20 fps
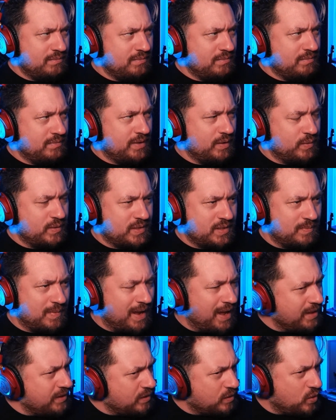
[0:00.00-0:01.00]
there was some
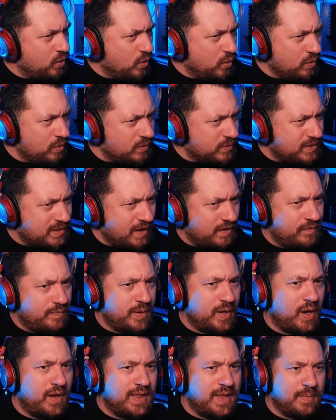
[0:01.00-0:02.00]
other choral stuff
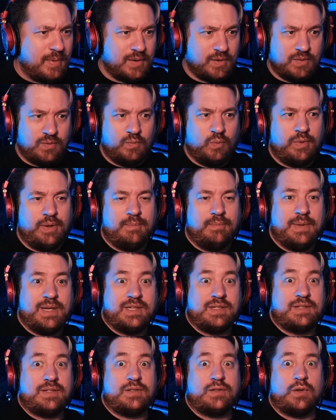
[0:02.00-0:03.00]
behind there, but
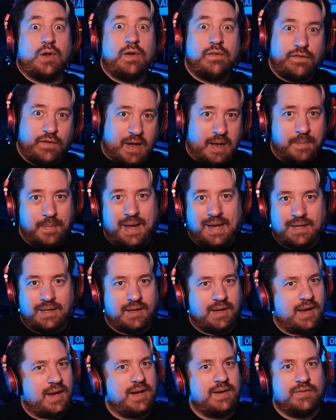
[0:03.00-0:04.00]
mixed so far back, you
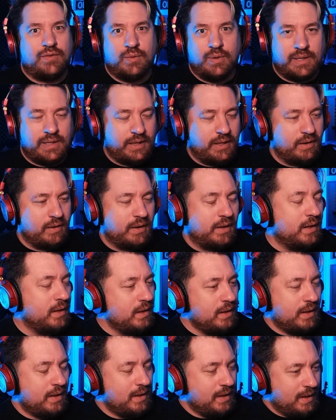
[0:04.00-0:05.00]
can't even really hear it.
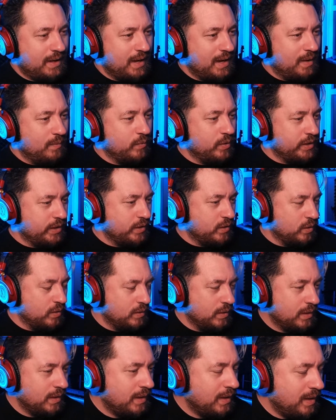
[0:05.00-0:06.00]
Really
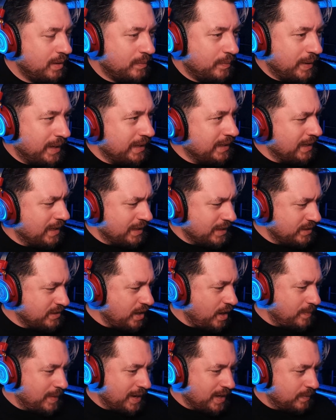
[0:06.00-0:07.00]
cool. But yeah, let's
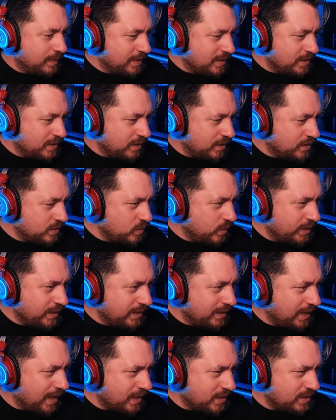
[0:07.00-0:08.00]
go back a bit, because I just want to
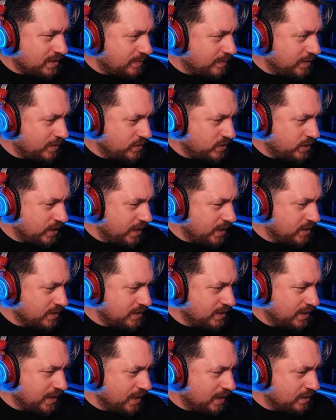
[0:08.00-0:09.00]
catch some of those changes
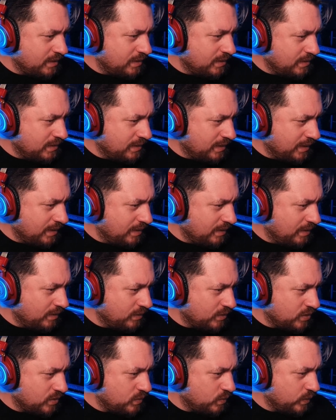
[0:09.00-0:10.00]
again. They were
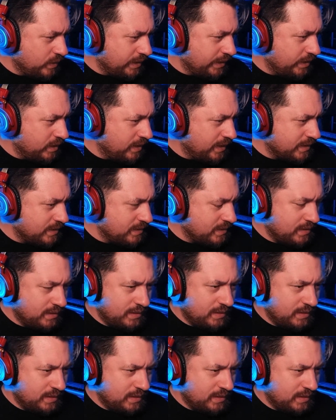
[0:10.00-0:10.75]
just really nice.